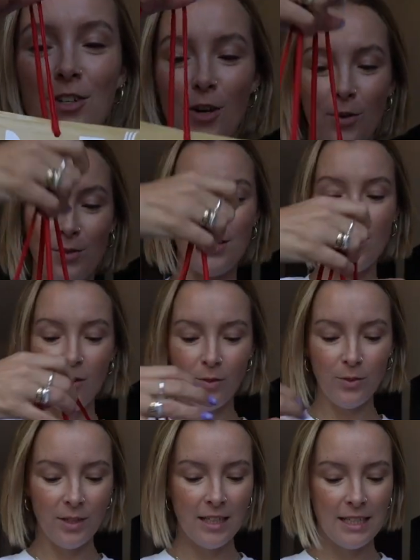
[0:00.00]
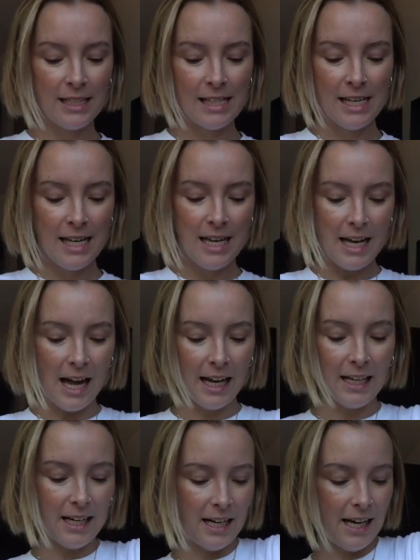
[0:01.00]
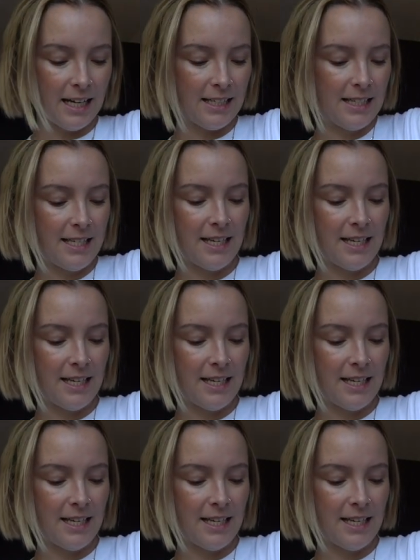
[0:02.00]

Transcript: Dough Zone. I got